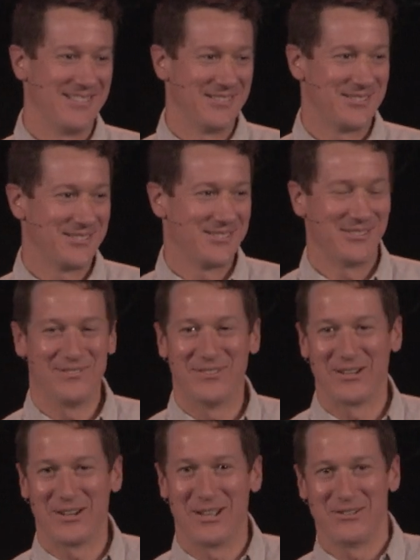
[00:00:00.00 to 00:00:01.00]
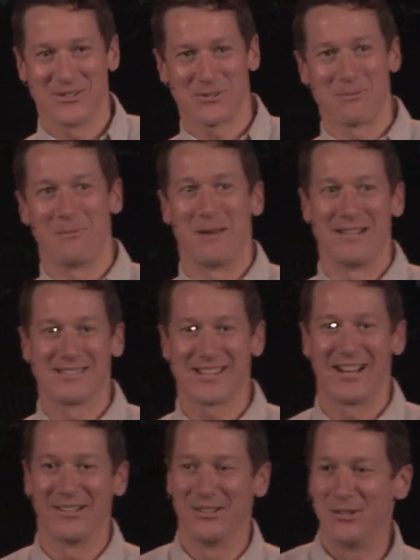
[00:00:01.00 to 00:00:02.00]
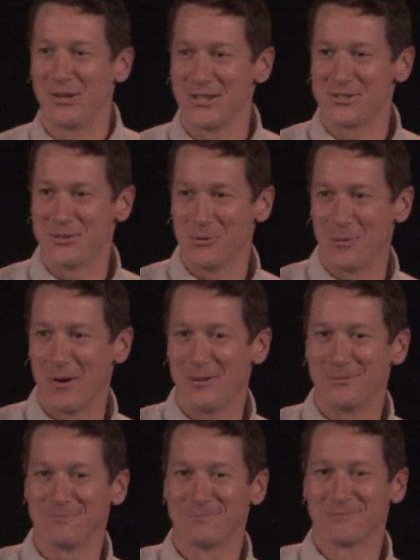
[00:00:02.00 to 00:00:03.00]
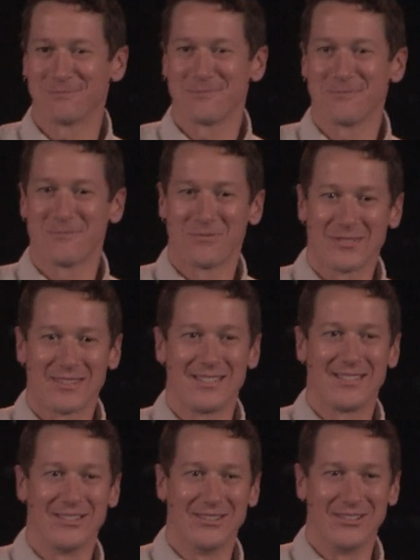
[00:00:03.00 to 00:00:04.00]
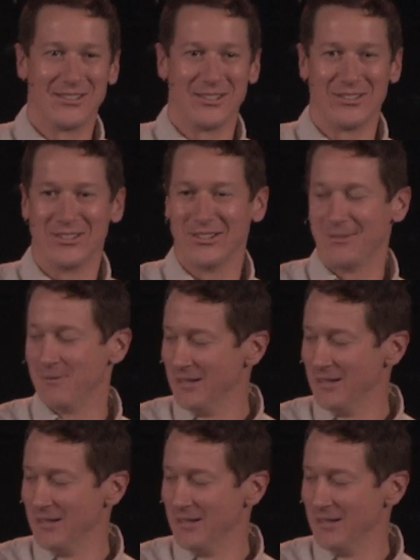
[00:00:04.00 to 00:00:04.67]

Just figured I'd just remain silent. You guys doing well? Good, good, good.